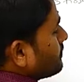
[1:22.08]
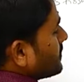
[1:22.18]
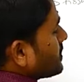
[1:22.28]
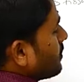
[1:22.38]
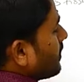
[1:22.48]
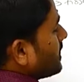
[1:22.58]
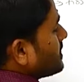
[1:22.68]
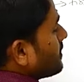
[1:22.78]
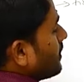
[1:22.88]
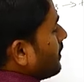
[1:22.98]
Is called
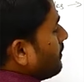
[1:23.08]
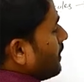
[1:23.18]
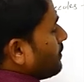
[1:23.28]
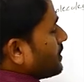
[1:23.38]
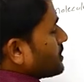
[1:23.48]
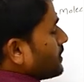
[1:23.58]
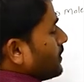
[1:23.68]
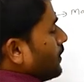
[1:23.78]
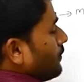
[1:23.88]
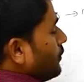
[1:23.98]
as population.
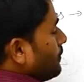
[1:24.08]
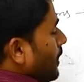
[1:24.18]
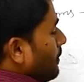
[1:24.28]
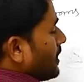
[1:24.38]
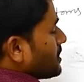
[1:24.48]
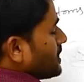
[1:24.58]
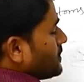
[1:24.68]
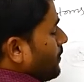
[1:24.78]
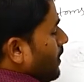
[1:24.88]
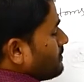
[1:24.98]
Few populations
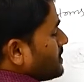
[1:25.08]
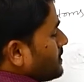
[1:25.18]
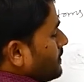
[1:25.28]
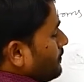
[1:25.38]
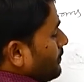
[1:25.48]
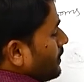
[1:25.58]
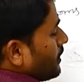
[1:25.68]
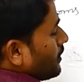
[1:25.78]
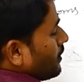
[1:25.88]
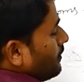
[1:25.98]
forms
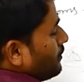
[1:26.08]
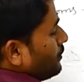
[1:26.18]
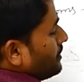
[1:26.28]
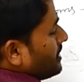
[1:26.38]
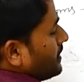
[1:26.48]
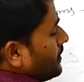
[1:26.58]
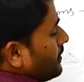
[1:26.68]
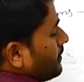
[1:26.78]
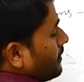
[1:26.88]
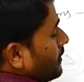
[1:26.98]
community.
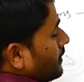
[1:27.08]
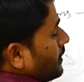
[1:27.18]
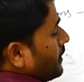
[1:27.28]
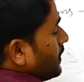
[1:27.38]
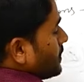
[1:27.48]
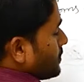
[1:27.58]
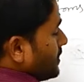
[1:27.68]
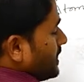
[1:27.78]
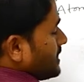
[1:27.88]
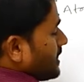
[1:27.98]
So
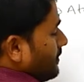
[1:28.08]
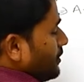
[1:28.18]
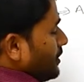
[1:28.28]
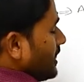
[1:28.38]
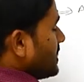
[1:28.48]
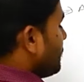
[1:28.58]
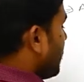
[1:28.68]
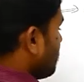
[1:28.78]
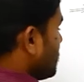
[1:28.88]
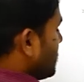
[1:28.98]
these communities
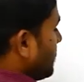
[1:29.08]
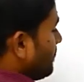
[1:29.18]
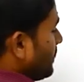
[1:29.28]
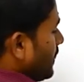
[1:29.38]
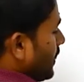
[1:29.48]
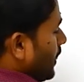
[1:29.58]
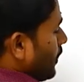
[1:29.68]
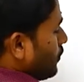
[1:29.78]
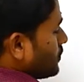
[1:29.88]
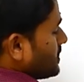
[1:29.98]
forms
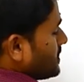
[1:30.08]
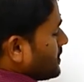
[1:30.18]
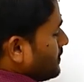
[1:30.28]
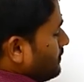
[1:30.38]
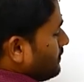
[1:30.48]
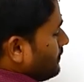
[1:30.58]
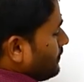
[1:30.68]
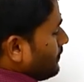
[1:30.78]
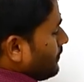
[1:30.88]
ecosystem.